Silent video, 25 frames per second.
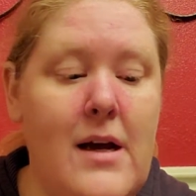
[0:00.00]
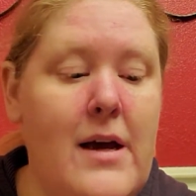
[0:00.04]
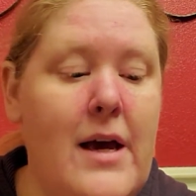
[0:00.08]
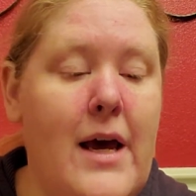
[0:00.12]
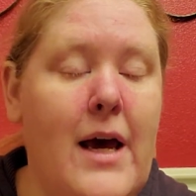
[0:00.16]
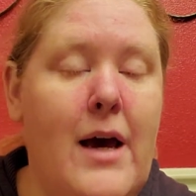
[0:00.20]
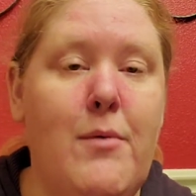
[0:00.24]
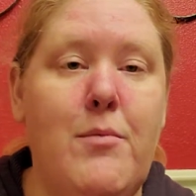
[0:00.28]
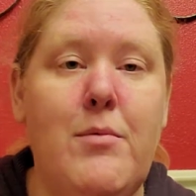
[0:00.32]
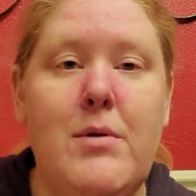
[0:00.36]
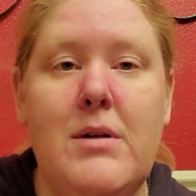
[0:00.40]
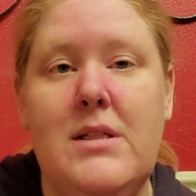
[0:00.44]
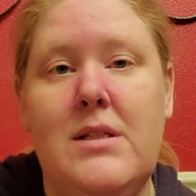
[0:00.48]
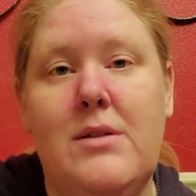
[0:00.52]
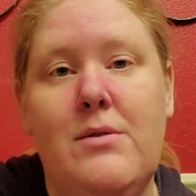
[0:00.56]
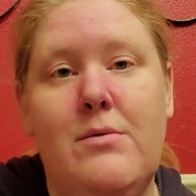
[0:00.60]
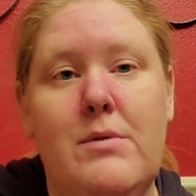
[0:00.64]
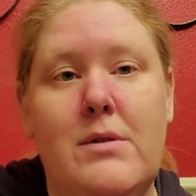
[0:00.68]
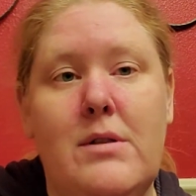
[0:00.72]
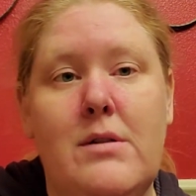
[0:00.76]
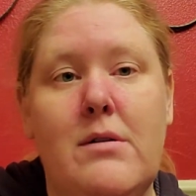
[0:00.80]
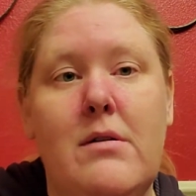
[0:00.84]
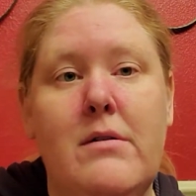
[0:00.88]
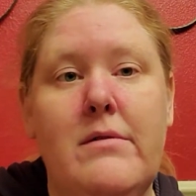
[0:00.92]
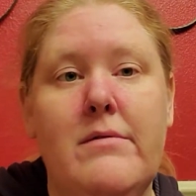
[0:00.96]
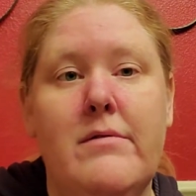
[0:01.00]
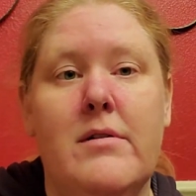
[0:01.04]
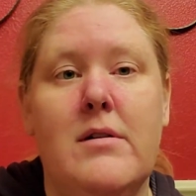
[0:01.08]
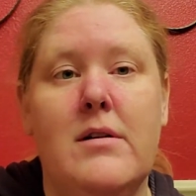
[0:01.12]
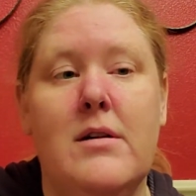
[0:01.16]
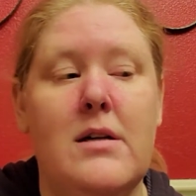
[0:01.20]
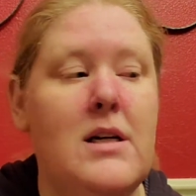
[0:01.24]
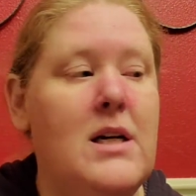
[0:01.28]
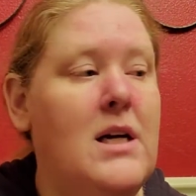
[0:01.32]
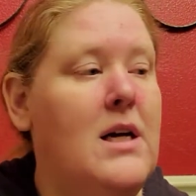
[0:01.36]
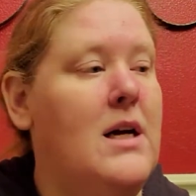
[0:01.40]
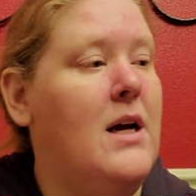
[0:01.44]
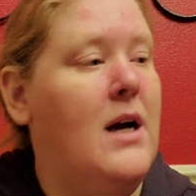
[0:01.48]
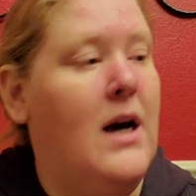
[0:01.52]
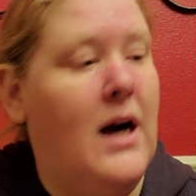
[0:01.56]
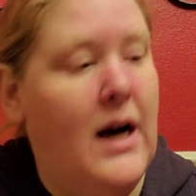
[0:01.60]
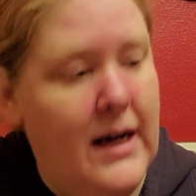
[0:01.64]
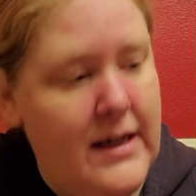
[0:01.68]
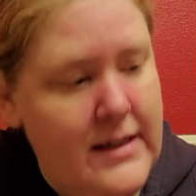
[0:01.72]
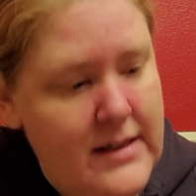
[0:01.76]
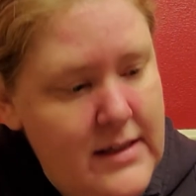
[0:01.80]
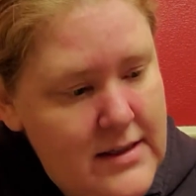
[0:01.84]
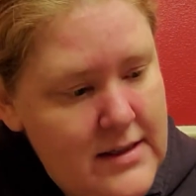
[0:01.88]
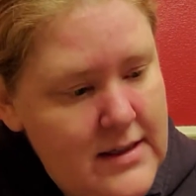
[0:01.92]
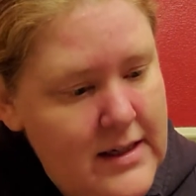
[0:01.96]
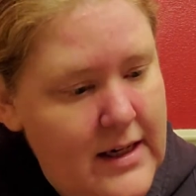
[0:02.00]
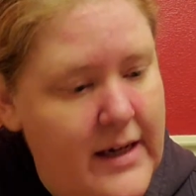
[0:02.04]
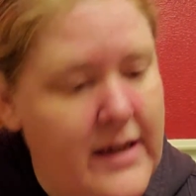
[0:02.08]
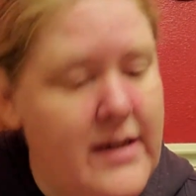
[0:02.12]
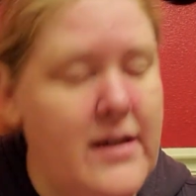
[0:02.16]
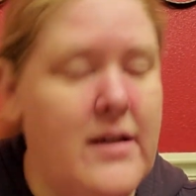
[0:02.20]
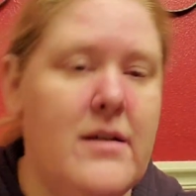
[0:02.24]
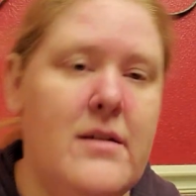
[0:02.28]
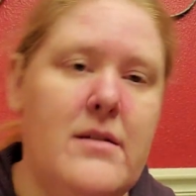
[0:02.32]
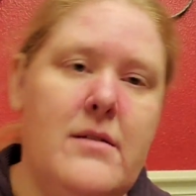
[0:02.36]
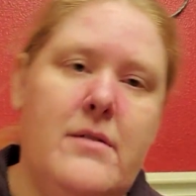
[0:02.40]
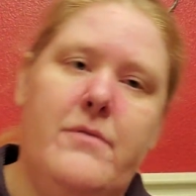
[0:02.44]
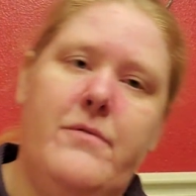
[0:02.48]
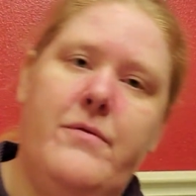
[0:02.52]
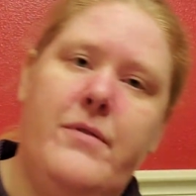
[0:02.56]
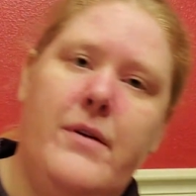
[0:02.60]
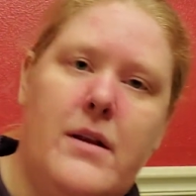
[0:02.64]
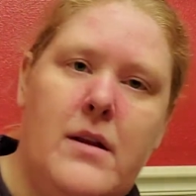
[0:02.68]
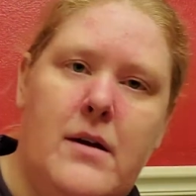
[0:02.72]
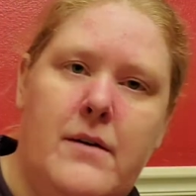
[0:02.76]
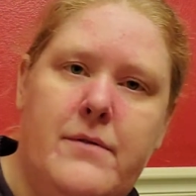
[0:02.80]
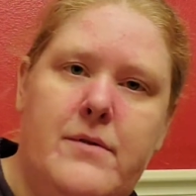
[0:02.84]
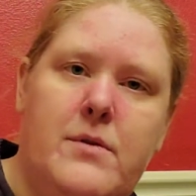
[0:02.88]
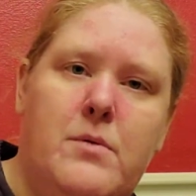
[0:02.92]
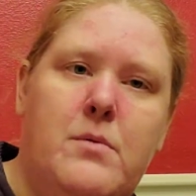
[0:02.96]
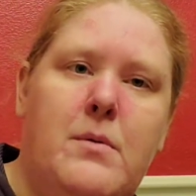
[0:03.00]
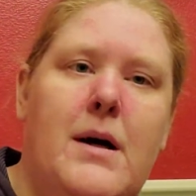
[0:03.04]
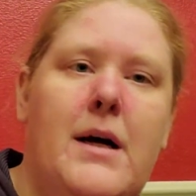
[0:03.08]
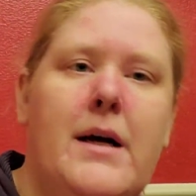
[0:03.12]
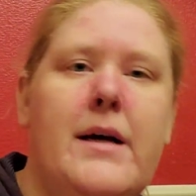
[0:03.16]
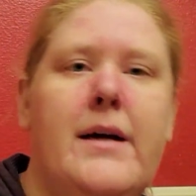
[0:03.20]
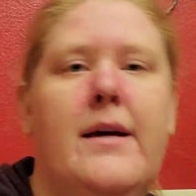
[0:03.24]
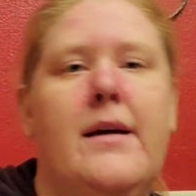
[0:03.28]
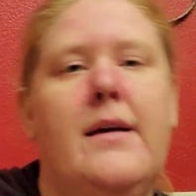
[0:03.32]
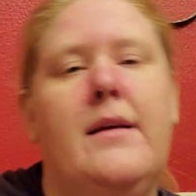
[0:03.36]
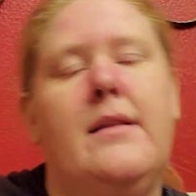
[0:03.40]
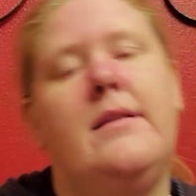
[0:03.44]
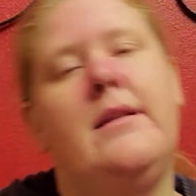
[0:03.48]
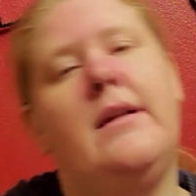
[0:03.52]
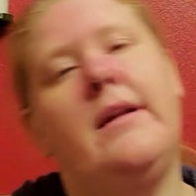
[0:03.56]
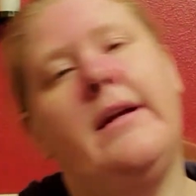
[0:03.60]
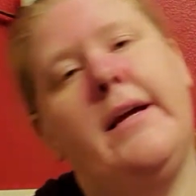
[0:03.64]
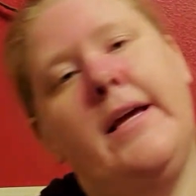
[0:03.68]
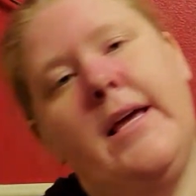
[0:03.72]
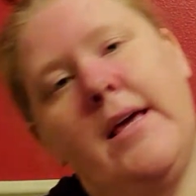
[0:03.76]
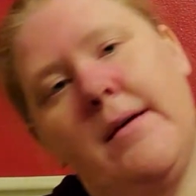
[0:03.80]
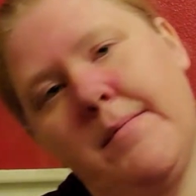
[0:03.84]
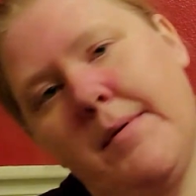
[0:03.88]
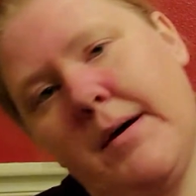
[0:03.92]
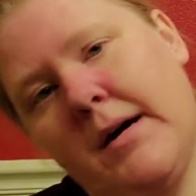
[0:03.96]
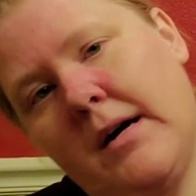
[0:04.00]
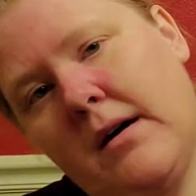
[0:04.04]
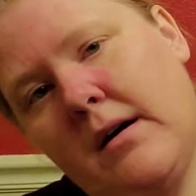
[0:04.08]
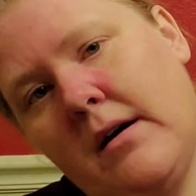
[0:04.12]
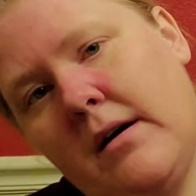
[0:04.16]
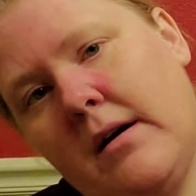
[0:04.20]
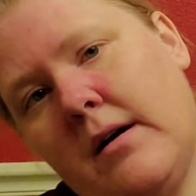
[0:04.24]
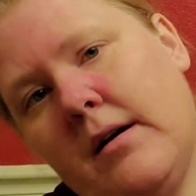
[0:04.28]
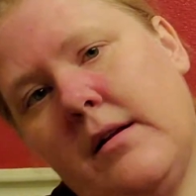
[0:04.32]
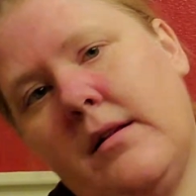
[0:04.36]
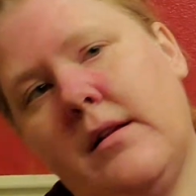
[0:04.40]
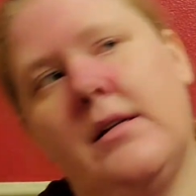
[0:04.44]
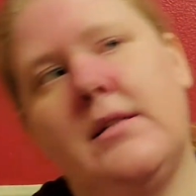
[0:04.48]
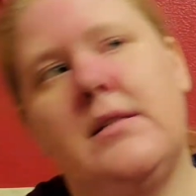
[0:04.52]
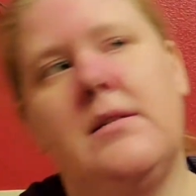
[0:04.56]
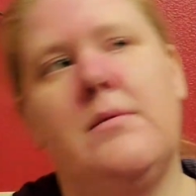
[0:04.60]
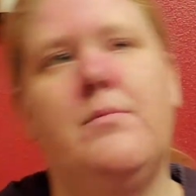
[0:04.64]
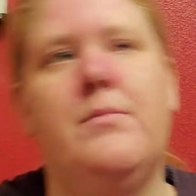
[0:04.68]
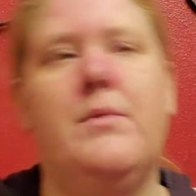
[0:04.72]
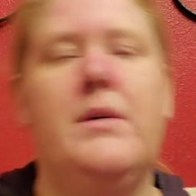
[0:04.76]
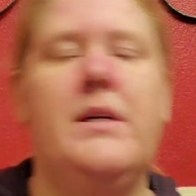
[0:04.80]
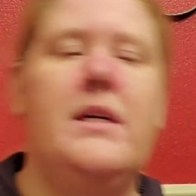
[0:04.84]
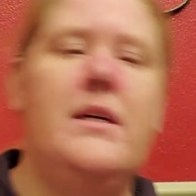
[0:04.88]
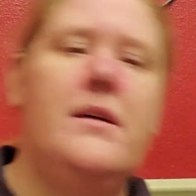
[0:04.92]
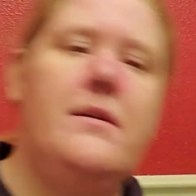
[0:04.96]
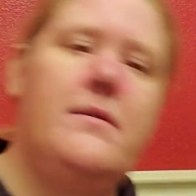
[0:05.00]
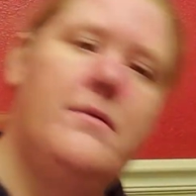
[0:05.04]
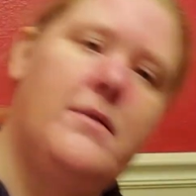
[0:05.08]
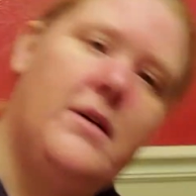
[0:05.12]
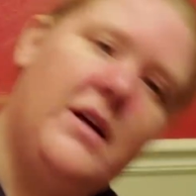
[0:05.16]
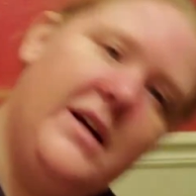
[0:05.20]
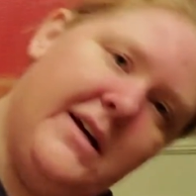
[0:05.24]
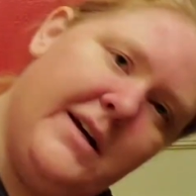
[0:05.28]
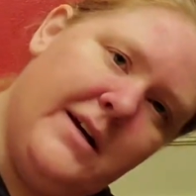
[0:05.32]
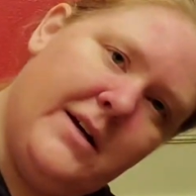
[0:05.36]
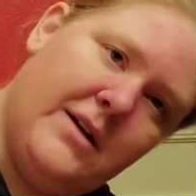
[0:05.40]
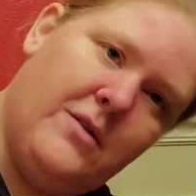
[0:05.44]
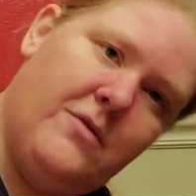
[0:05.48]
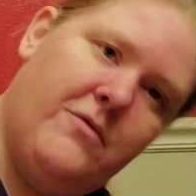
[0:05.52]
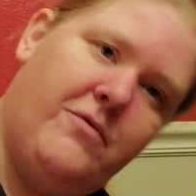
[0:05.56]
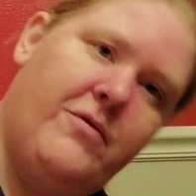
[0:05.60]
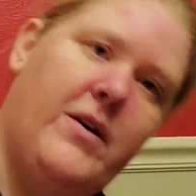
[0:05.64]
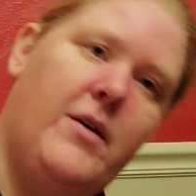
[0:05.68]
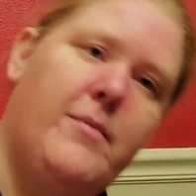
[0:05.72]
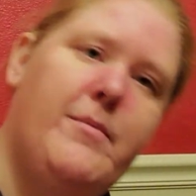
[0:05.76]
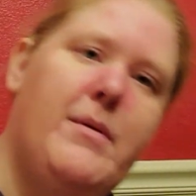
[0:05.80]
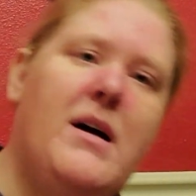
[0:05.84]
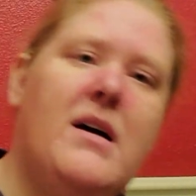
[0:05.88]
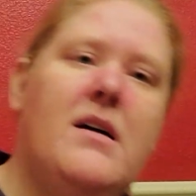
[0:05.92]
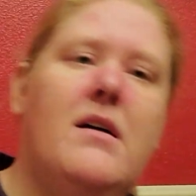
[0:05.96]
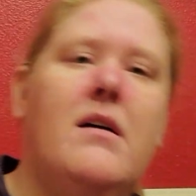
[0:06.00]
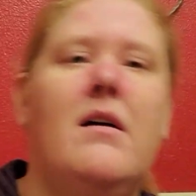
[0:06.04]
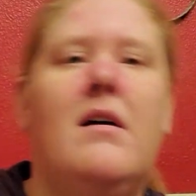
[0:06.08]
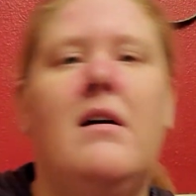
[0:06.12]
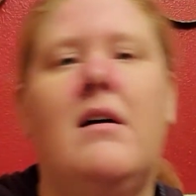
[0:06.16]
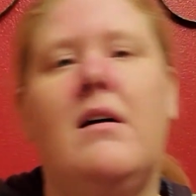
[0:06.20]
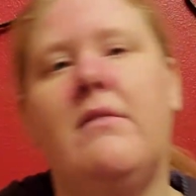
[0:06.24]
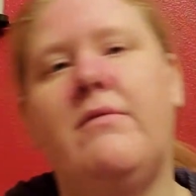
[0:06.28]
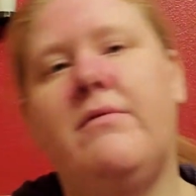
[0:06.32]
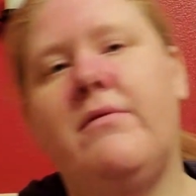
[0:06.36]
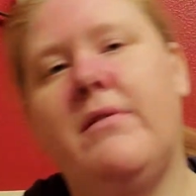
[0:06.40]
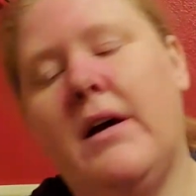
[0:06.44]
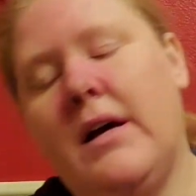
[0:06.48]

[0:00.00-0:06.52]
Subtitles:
And once it was over, I just kind of fell off the wagon. Then I came back on, lost some weight, fell back off.